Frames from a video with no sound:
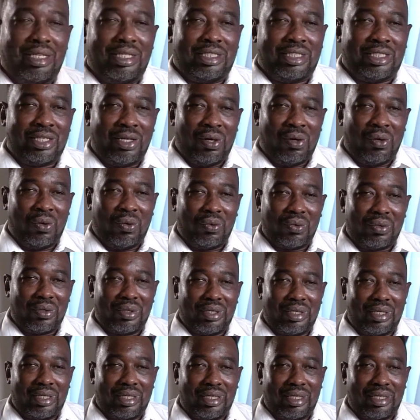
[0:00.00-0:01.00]
Don't
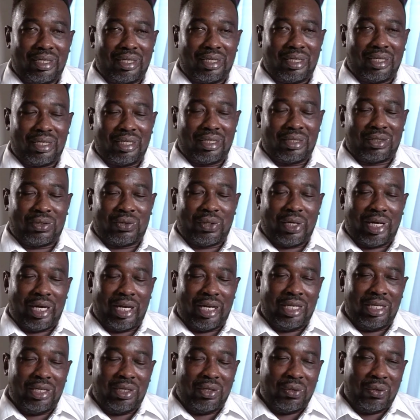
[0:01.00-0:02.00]
try to
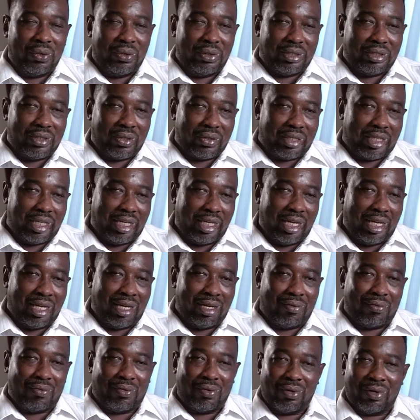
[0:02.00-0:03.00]
use your kid
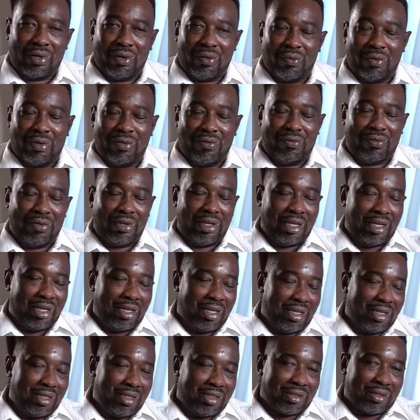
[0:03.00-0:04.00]
for
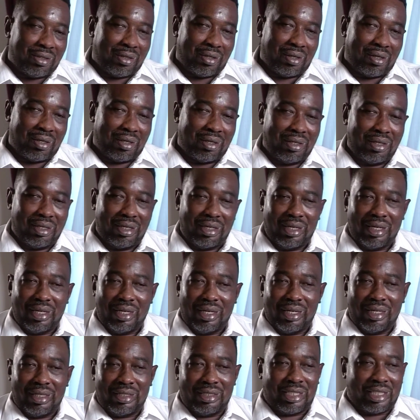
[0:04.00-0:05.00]
revenge or
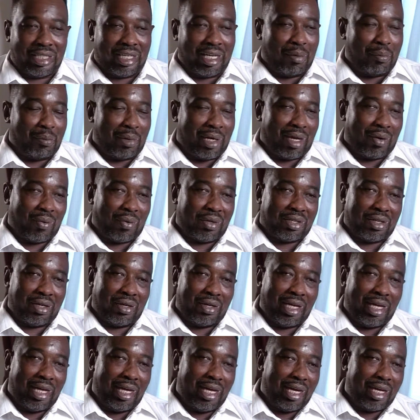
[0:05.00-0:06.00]
to get back with your
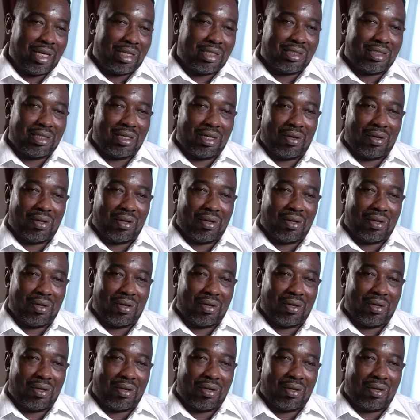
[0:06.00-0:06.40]
ex or